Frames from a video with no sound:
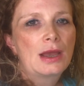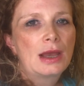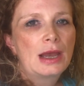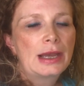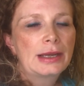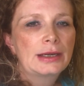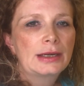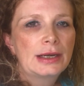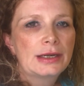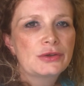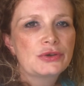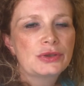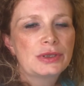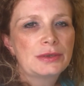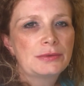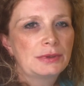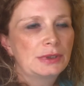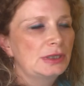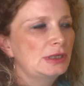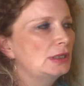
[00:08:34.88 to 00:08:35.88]
I can
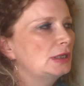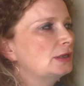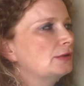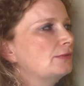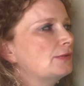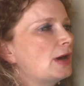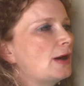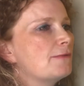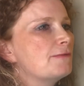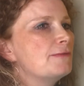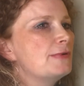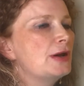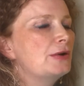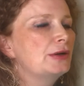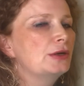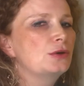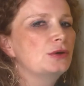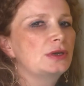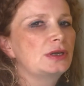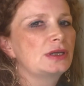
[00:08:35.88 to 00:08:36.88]
actually really give a
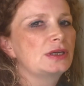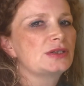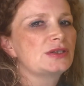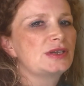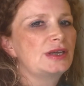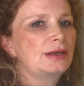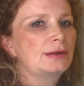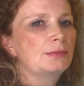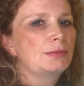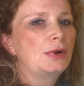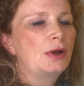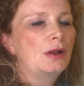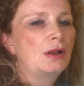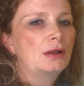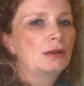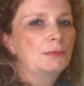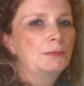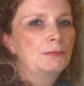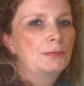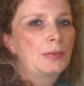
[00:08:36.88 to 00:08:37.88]
very good
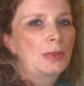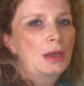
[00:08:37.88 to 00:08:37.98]
example